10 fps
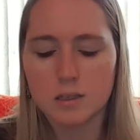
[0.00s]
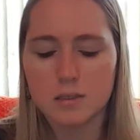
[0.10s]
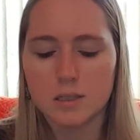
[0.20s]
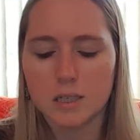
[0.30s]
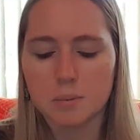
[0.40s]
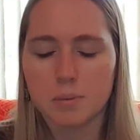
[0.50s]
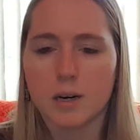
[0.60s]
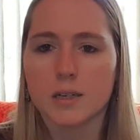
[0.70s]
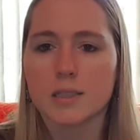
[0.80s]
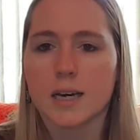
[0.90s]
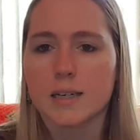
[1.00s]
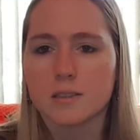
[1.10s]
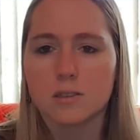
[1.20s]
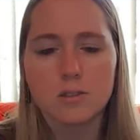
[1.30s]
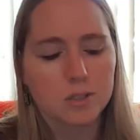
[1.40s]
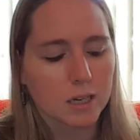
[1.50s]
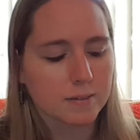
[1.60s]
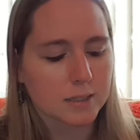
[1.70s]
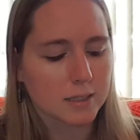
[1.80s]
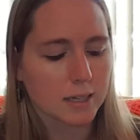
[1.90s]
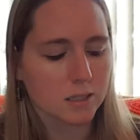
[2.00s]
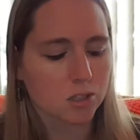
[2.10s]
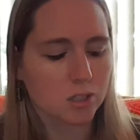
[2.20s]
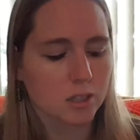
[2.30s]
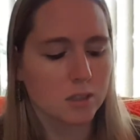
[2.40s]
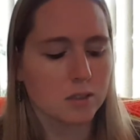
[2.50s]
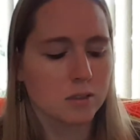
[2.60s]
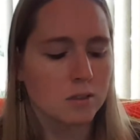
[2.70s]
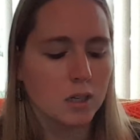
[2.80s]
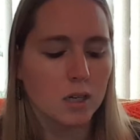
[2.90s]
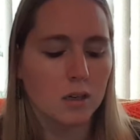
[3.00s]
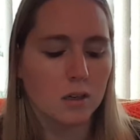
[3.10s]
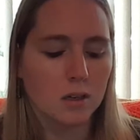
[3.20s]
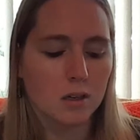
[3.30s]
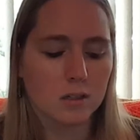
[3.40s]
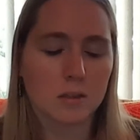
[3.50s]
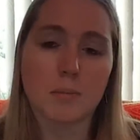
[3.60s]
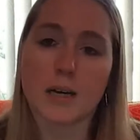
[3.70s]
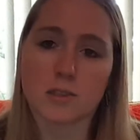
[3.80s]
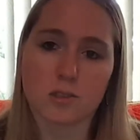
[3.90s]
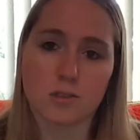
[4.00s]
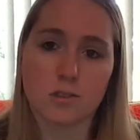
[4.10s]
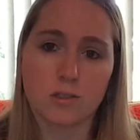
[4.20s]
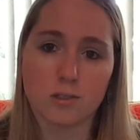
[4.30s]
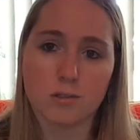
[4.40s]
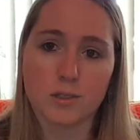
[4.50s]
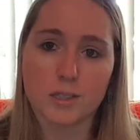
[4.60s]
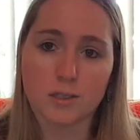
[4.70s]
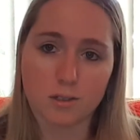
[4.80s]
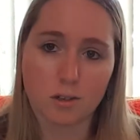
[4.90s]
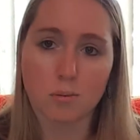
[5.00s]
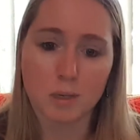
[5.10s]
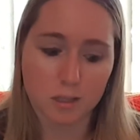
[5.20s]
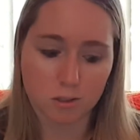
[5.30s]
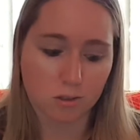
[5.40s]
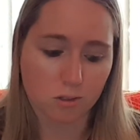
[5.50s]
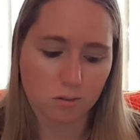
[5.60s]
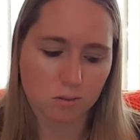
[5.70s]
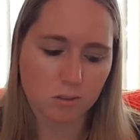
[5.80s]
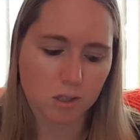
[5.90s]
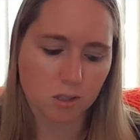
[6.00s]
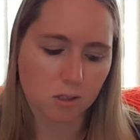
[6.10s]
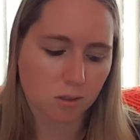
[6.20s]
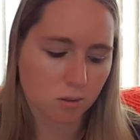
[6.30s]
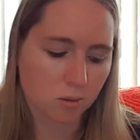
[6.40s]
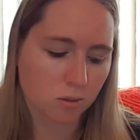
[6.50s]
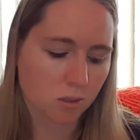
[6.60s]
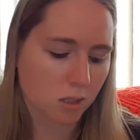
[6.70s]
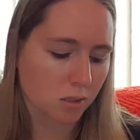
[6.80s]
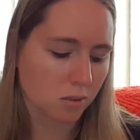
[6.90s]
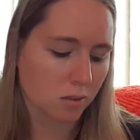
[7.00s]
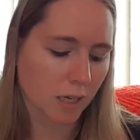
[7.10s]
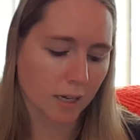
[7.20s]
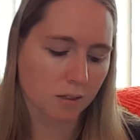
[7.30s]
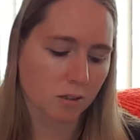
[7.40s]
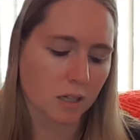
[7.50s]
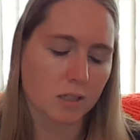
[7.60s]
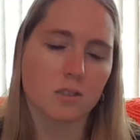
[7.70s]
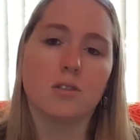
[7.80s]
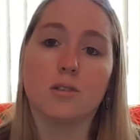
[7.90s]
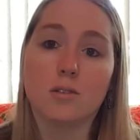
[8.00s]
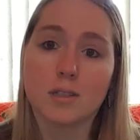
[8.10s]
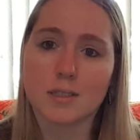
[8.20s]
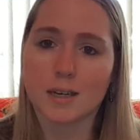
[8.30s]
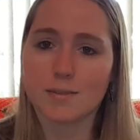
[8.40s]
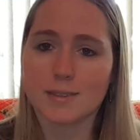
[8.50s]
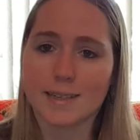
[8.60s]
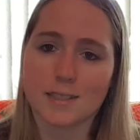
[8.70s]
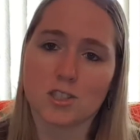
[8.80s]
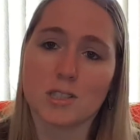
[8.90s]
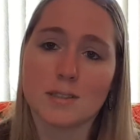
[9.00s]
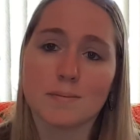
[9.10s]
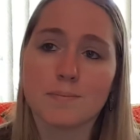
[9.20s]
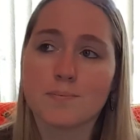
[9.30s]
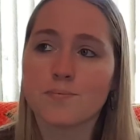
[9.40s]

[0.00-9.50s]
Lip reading: Knitting podcast notes have a section. The master to-do list and all my other to-dos and categorized to-do lists have a section.